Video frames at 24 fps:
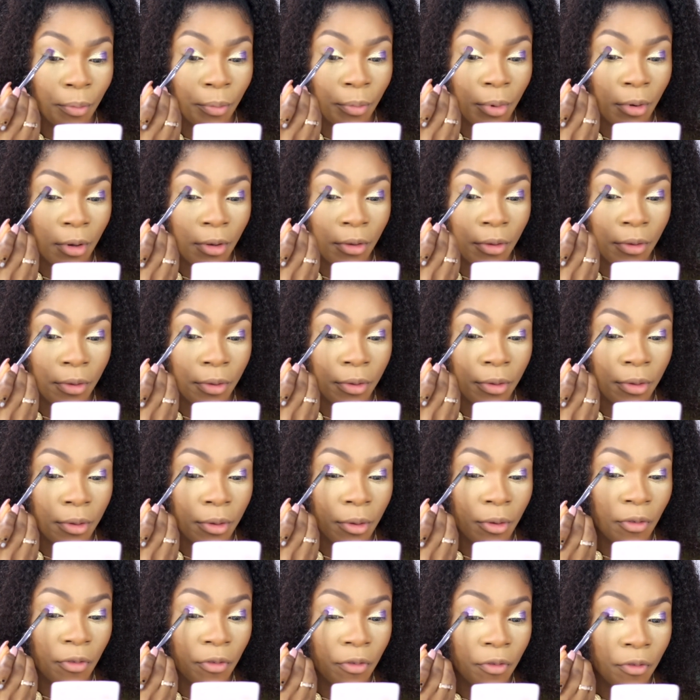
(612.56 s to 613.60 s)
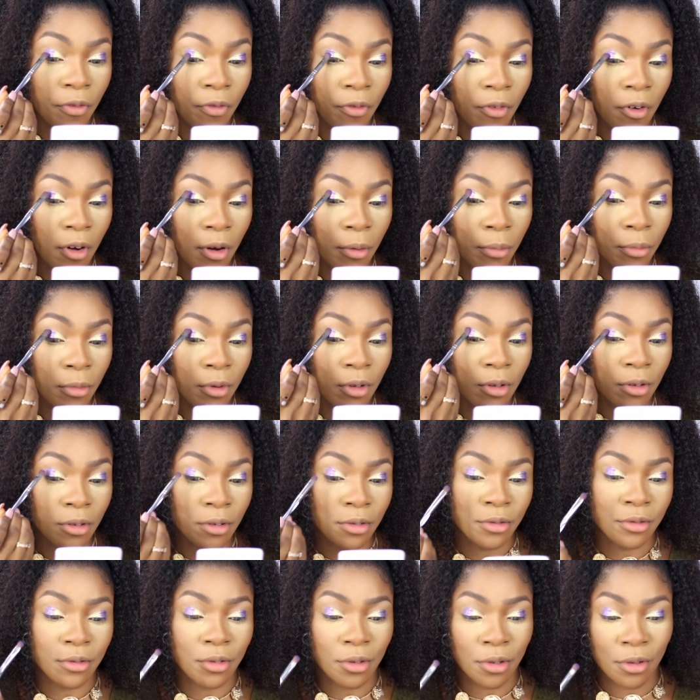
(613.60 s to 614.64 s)
but the formula
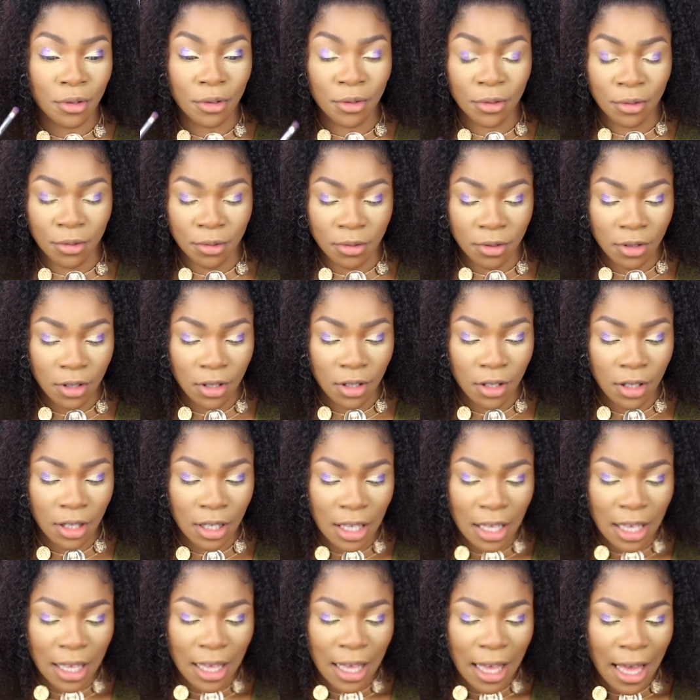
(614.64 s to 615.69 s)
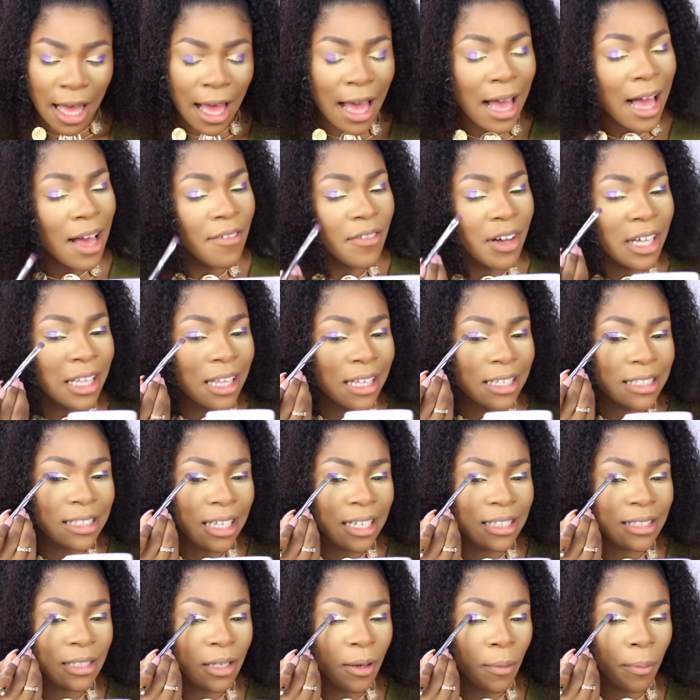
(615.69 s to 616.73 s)
though. I have
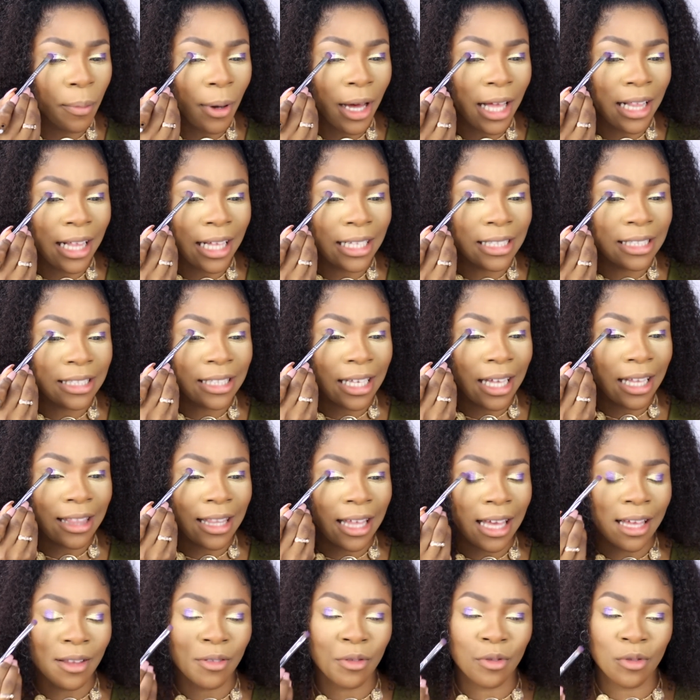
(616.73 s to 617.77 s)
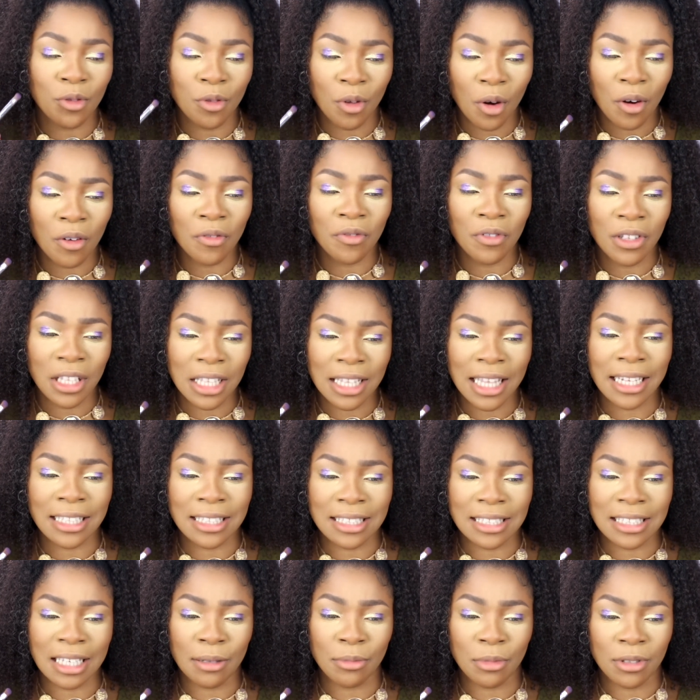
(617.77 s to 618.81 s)
Anastasia palettes, and they are not really like
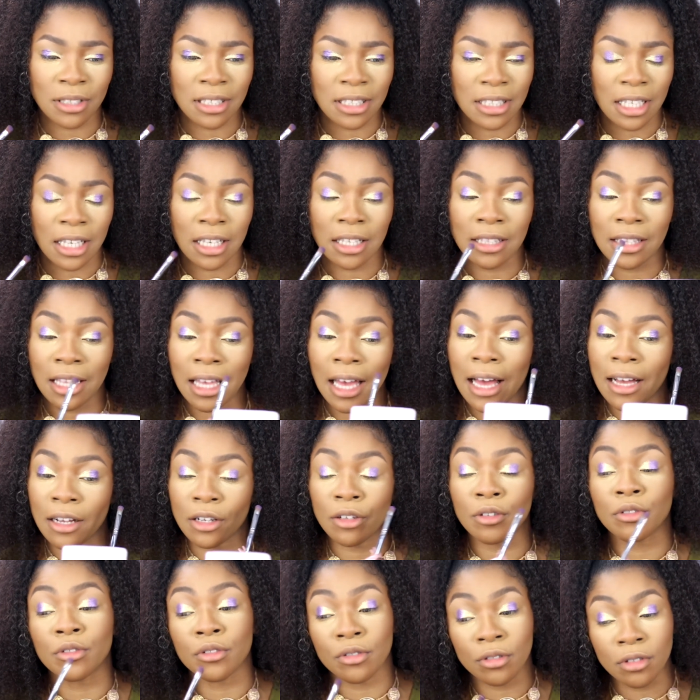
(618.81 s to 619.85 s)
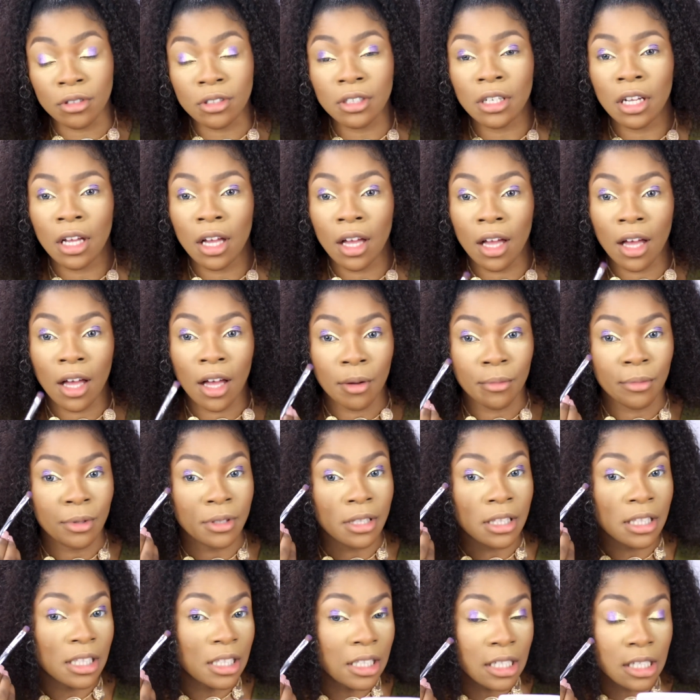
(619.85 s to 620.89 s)
this. I must say they are good, but
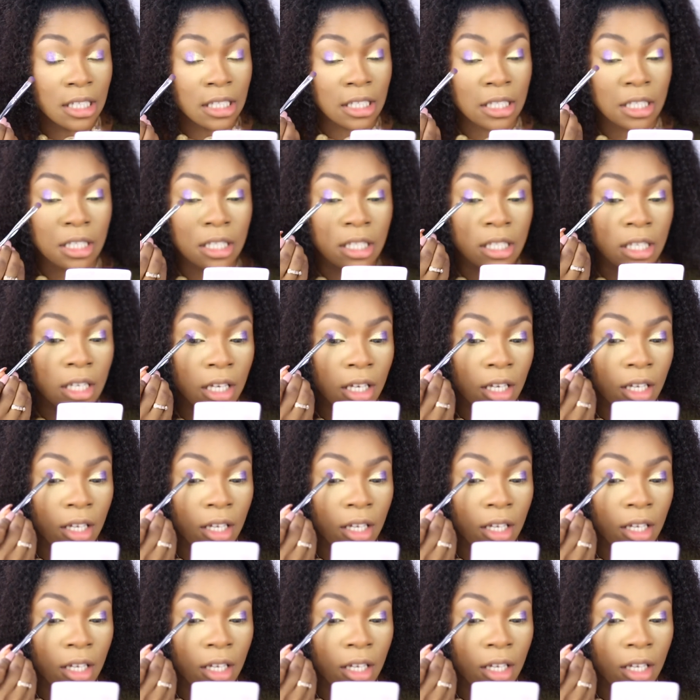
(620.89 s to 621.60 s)
this,